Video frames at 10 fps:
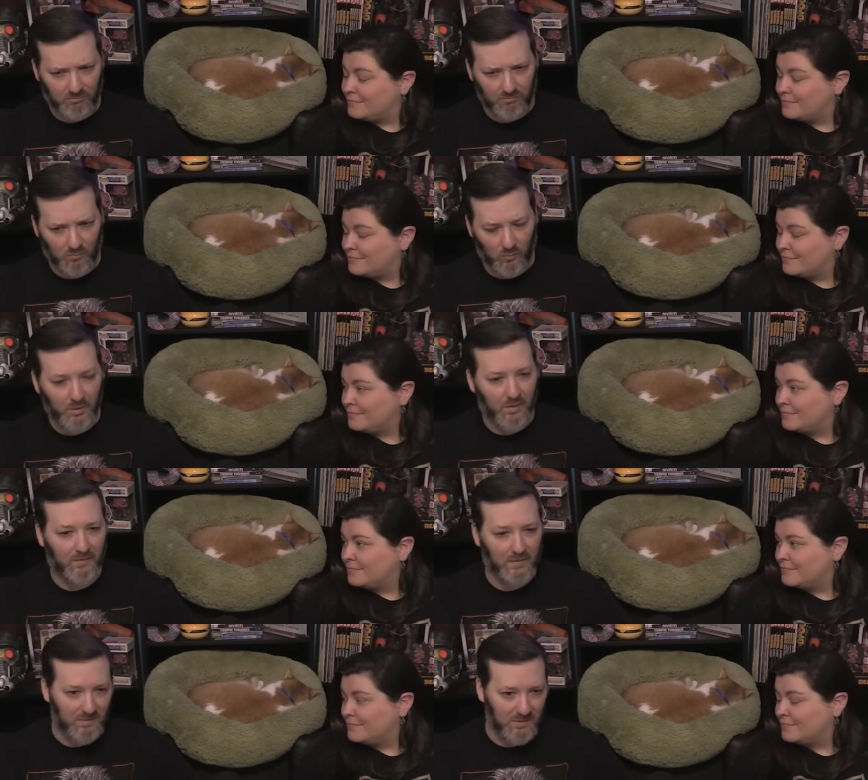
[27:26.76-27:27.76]
Speaker 1: one of the
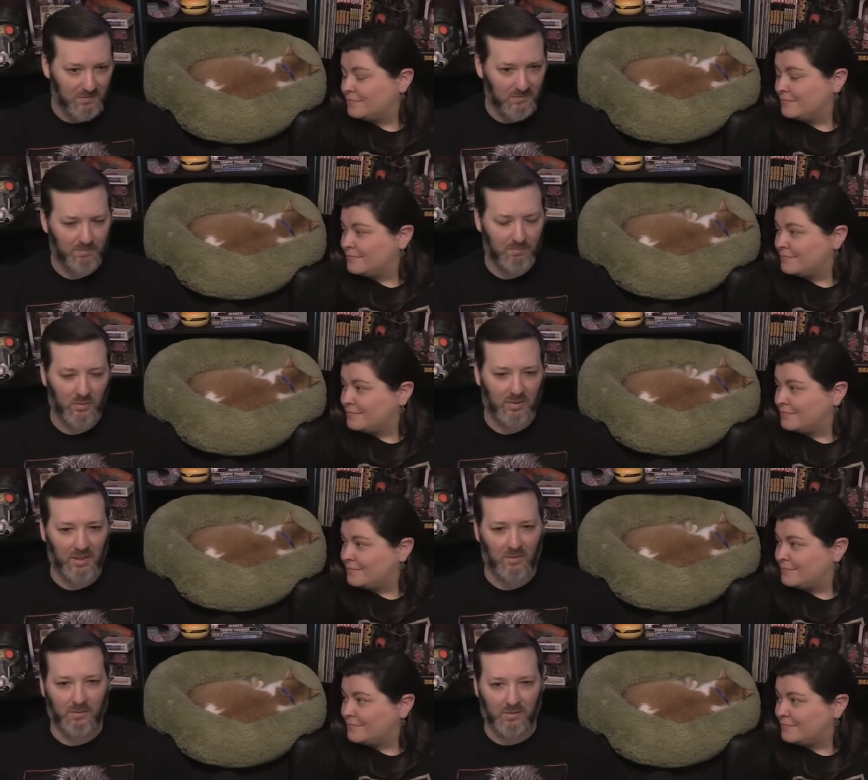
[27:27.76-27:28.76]
first things you pointed
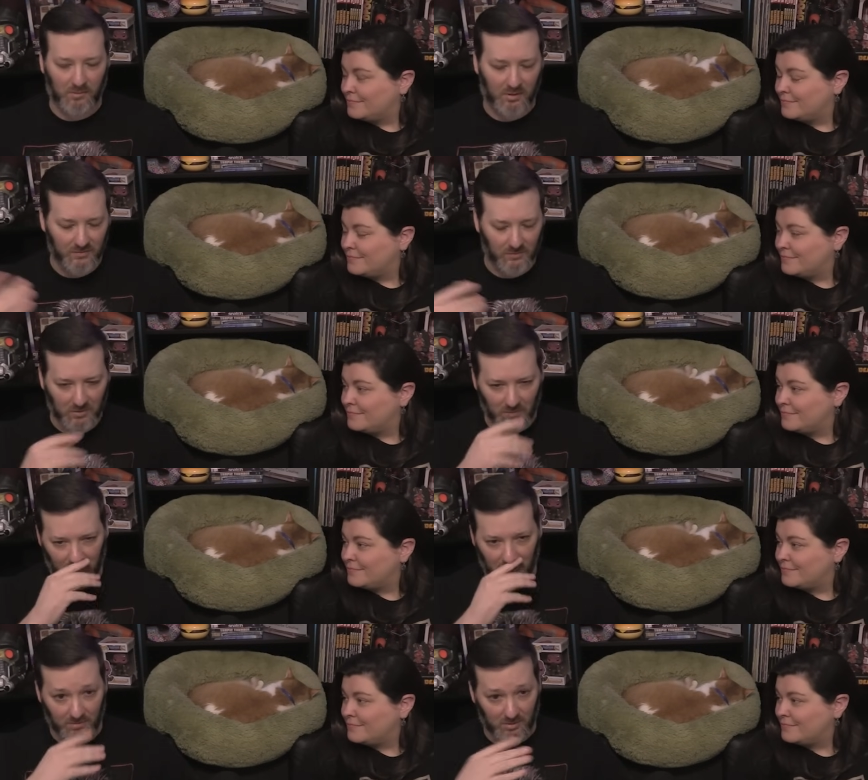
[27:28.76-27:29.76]
out when the credits were
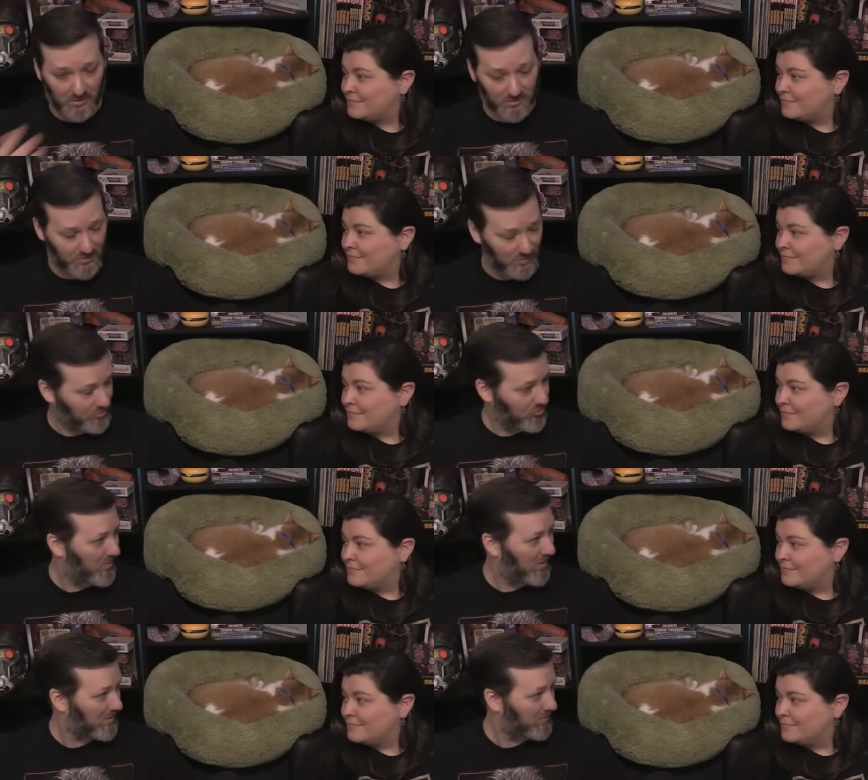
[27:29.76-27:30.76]
going up. Uh, Joel
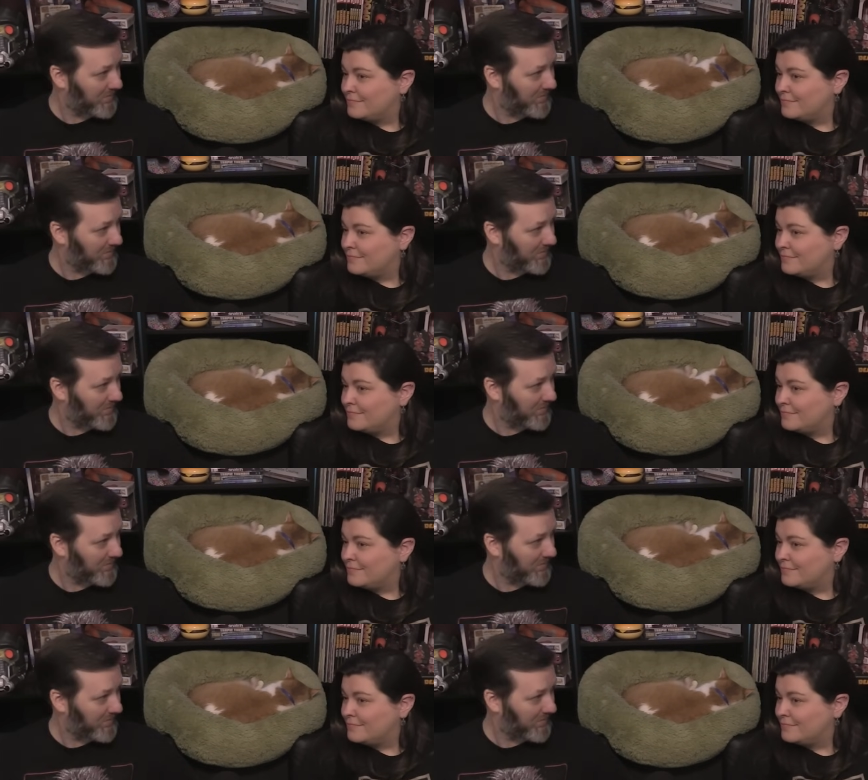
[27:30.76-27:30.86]
Schumacher was